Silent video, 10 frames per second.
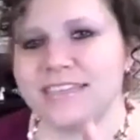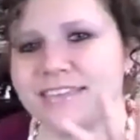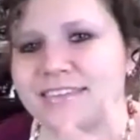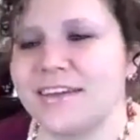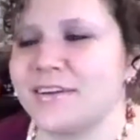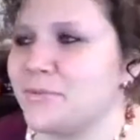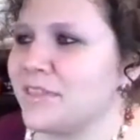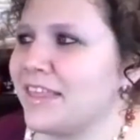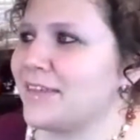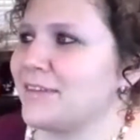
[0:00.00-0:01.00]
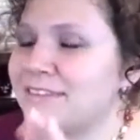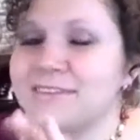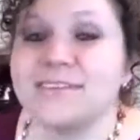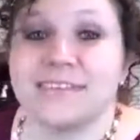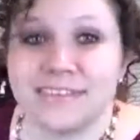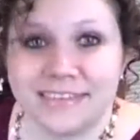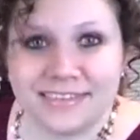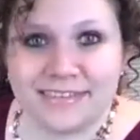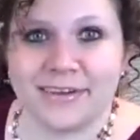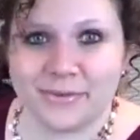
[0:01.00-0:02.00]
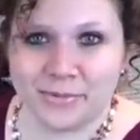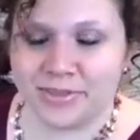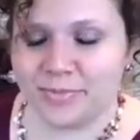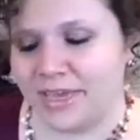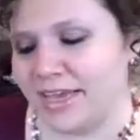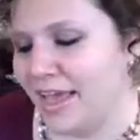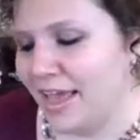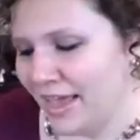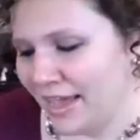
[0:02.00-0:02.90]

stuck with, like, seriously, is stuck with me.